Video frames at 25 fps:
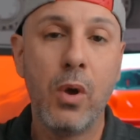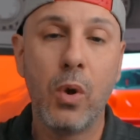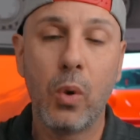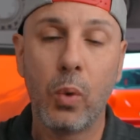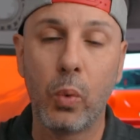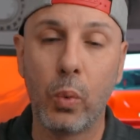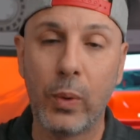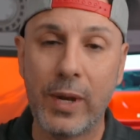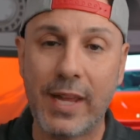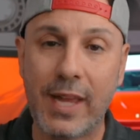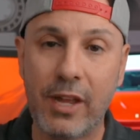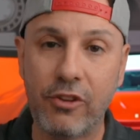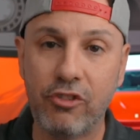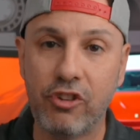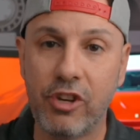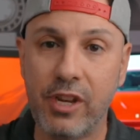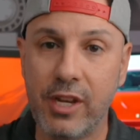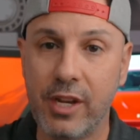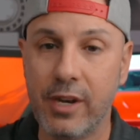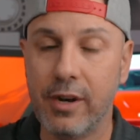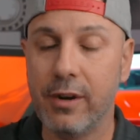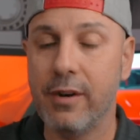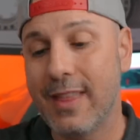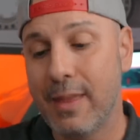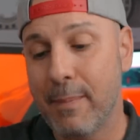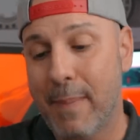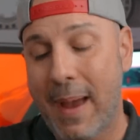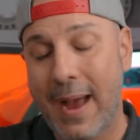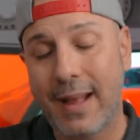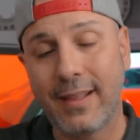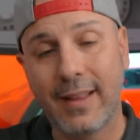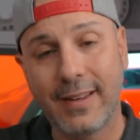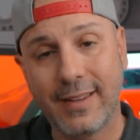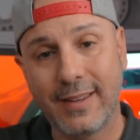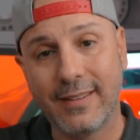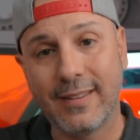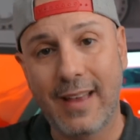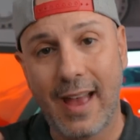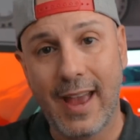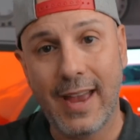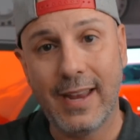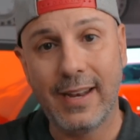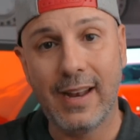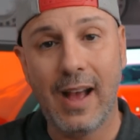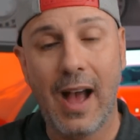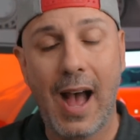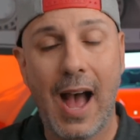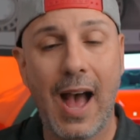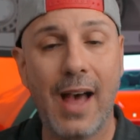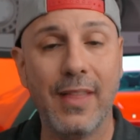re-engineer the backlight design
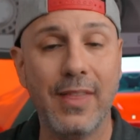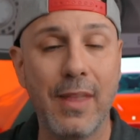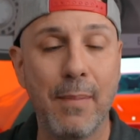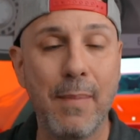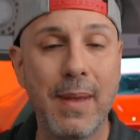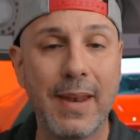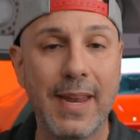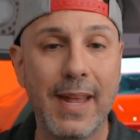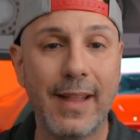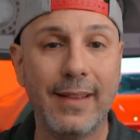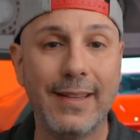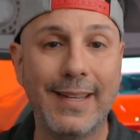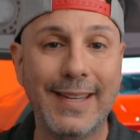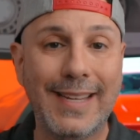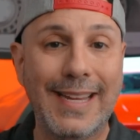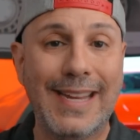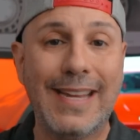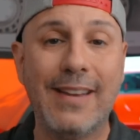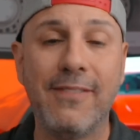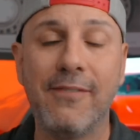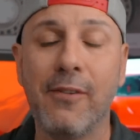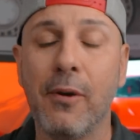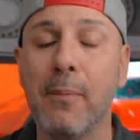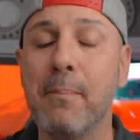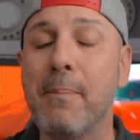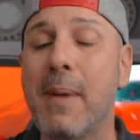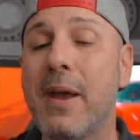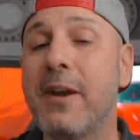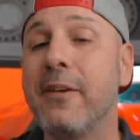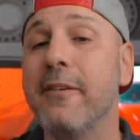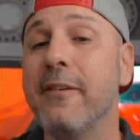on the Mini LED for better